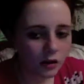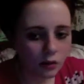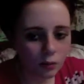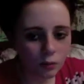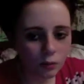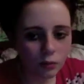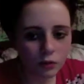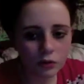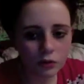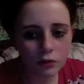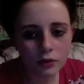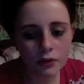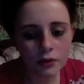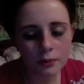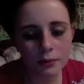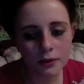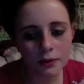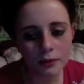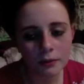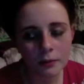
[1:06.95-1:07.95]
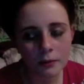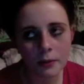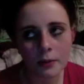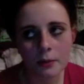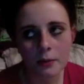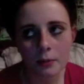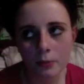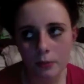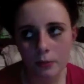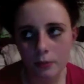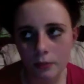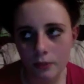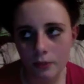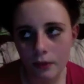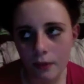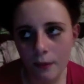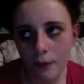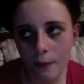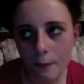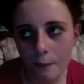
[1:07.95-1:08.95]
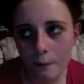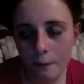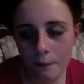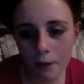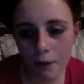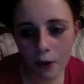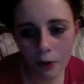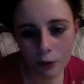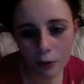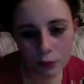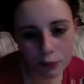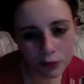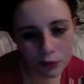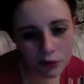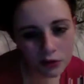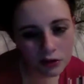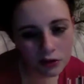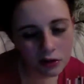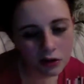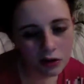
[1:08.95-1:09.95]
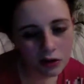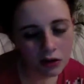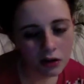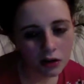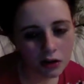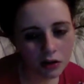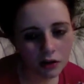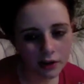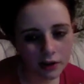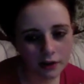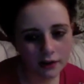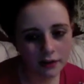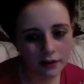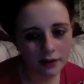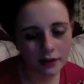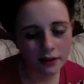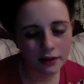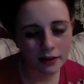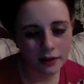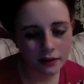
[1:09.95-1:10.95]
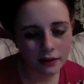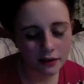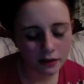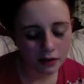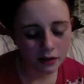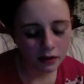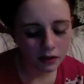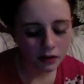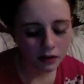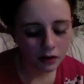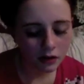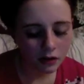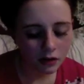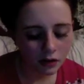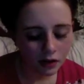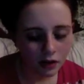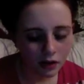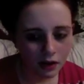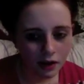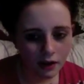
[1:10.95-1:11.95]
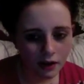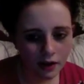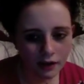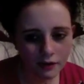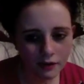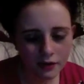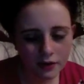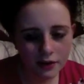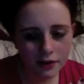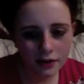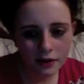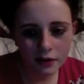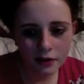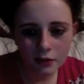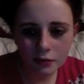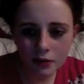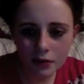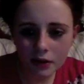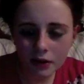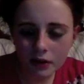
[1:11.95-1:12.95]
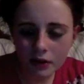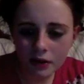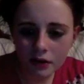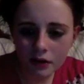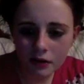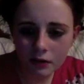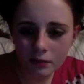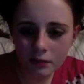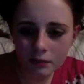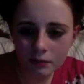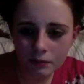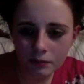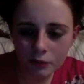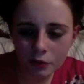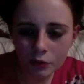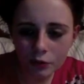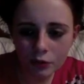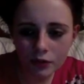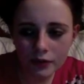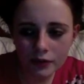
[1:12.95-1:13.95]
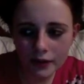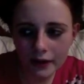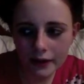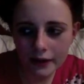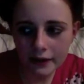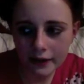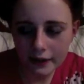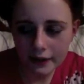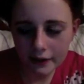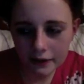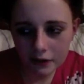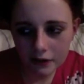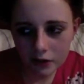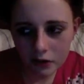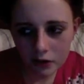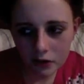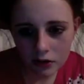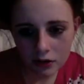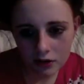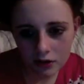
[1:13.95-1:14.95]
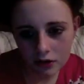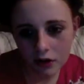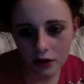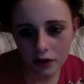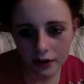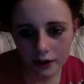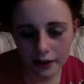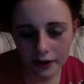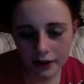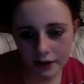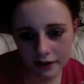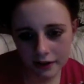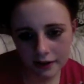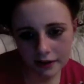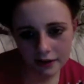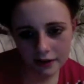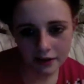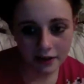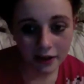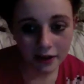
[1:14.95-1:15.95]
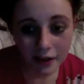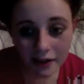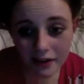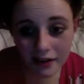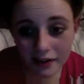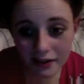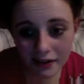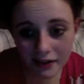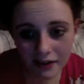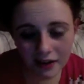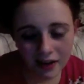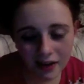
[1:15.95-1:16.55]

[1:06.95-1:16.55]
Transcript: What annoys me is when people post, like, these... Have you seen them? They're like, your daily star sign is this.